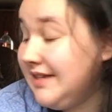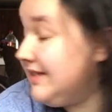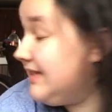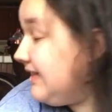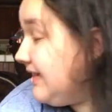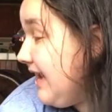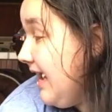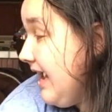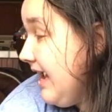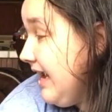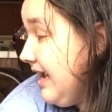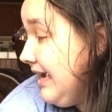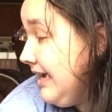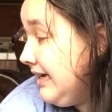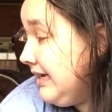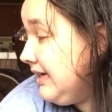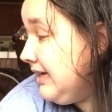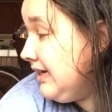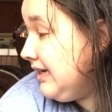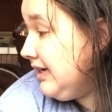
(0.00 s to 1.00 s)
Today,
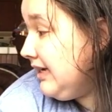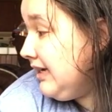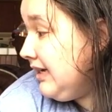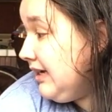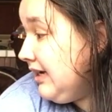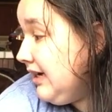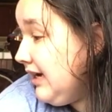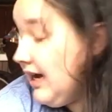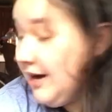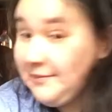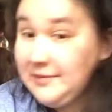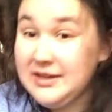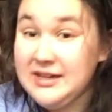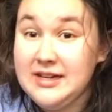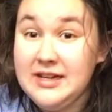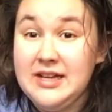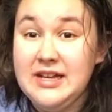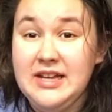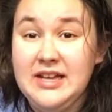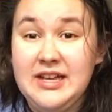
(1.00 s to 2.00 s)
I'm
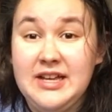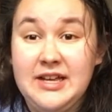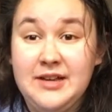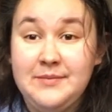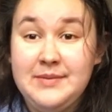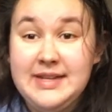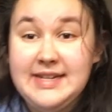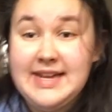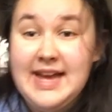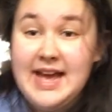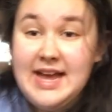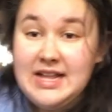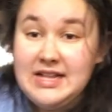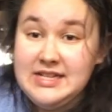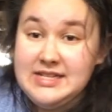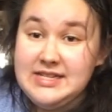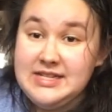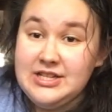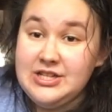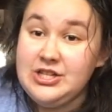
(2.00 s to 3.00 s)
gonna be
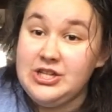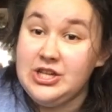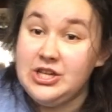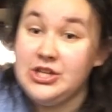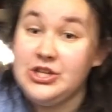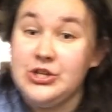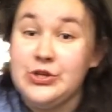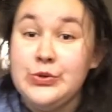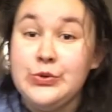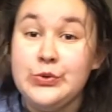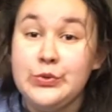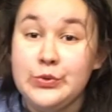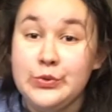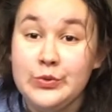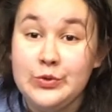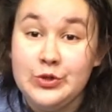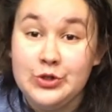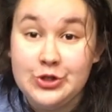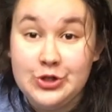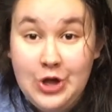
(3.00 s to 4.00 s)
tackling this
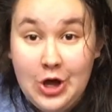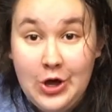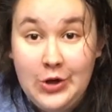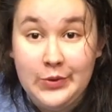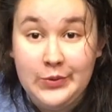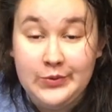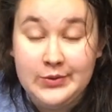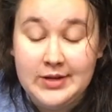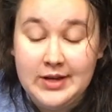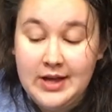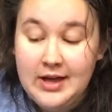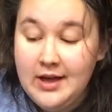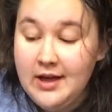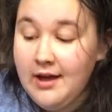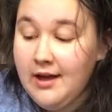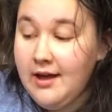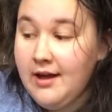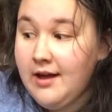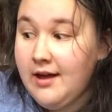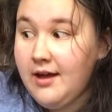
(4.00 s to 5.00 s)
huge tote
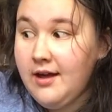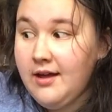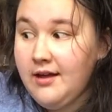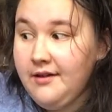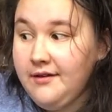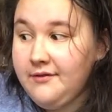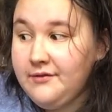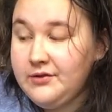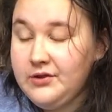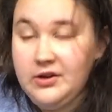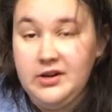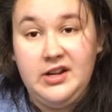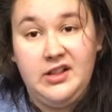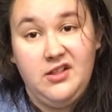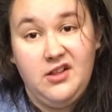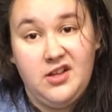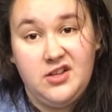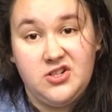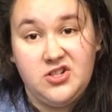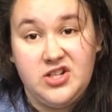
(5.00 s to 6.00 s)
of dirty
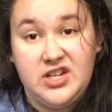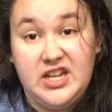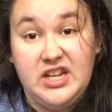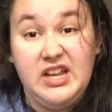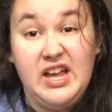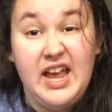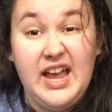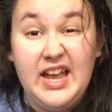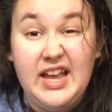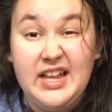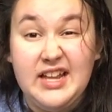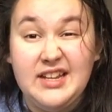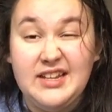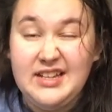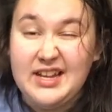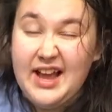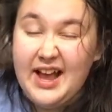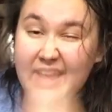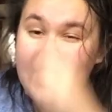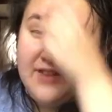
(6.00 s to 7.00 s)
laundry
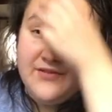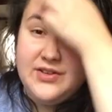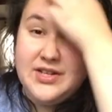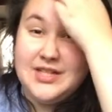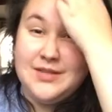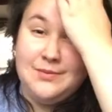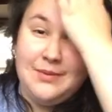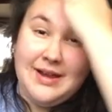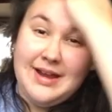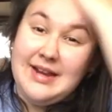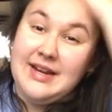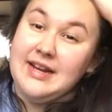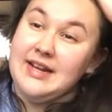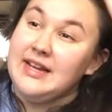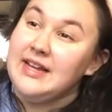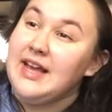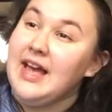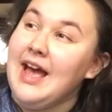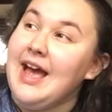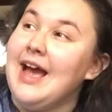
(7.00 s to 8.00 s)
and kind of
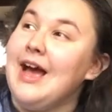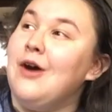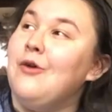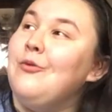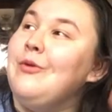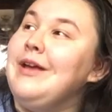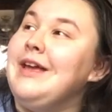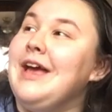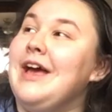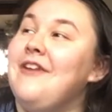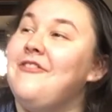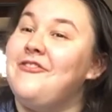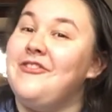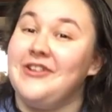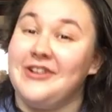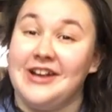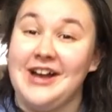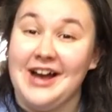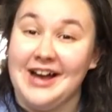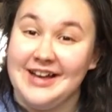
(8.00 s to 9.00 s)
explaining how we
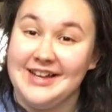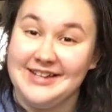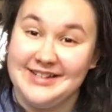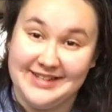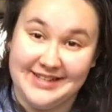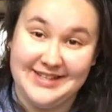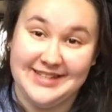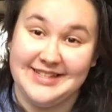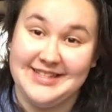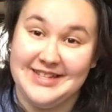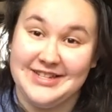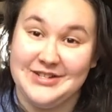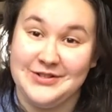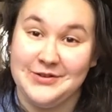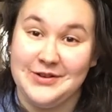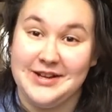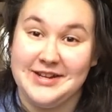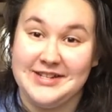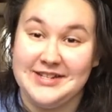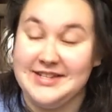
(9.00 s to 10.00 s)
ever got to the
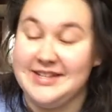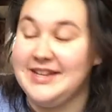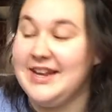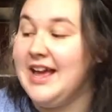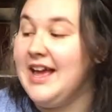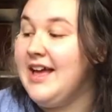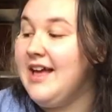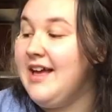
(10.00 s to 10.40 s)
situation